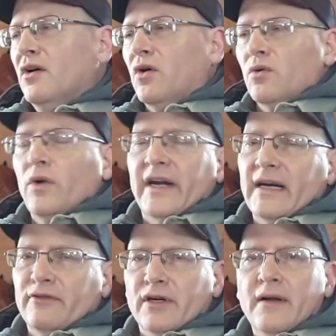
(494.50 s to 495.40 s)
or
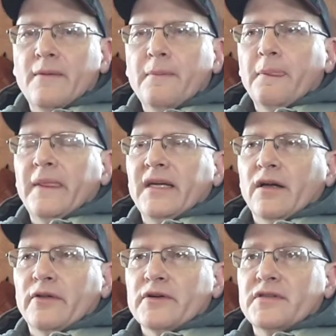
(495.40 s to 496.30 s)
whatever. You
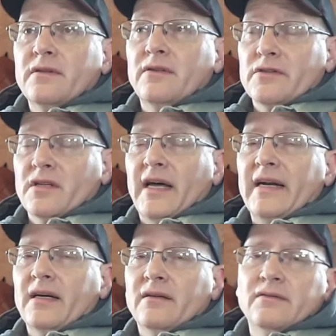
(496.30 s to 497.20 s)
know, there's a
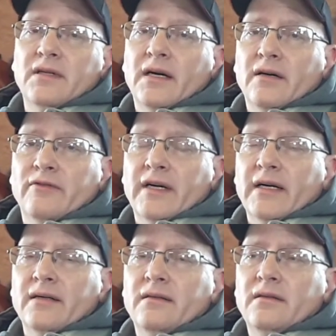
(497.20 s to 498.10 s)
lot
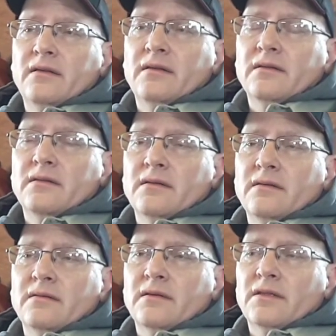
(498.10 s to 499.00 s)
of
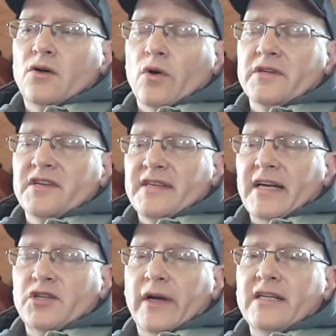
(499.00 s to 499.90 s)
courses
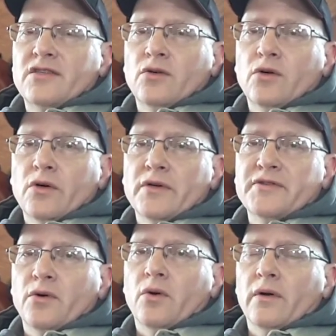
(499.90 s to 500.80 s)
at trade schools
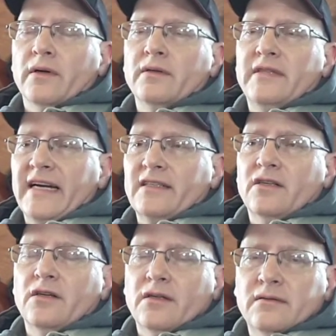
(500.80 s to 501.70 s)
or
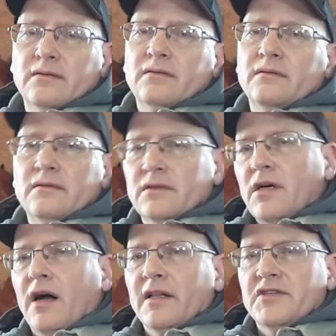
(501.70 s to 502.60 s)
technical
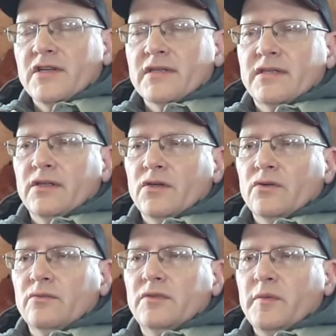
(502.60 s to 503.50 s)
colleges
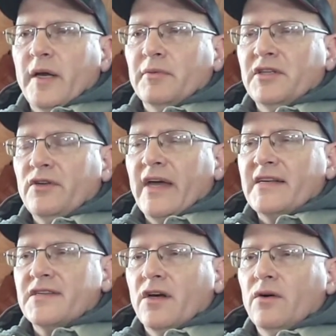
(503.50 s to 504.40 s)
to be able to do
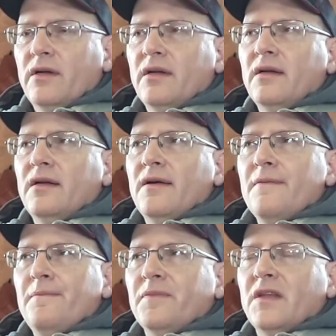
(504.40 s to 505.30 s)
that. So
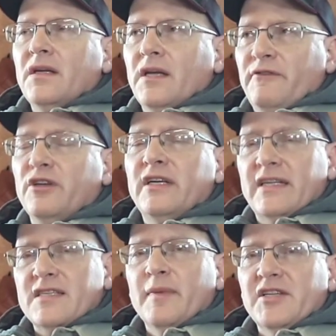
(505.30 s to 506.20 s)
if you can
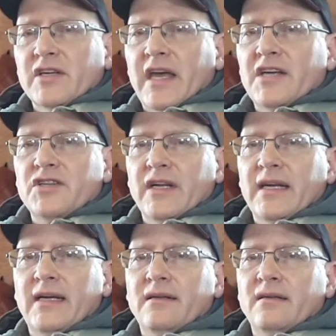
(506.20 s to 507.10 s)
get some education
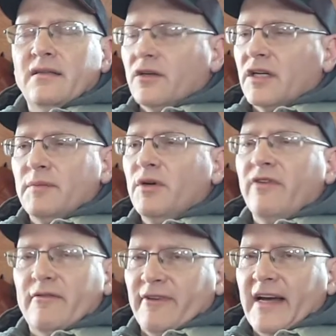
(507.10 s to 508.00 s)
in it, you're going to
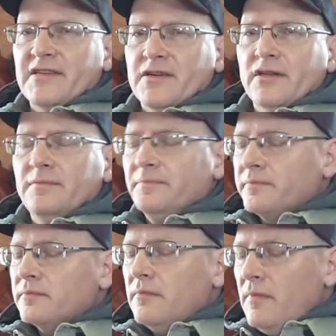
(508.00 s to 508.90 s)
move up faster.
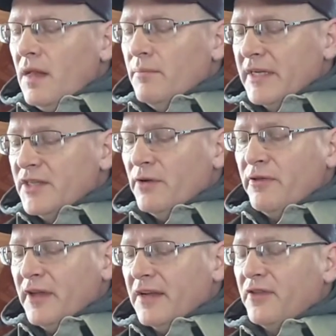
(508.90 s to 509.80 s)
But
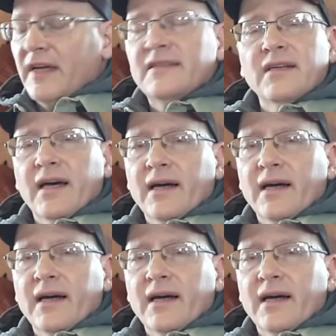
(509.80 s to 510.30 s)
don't think that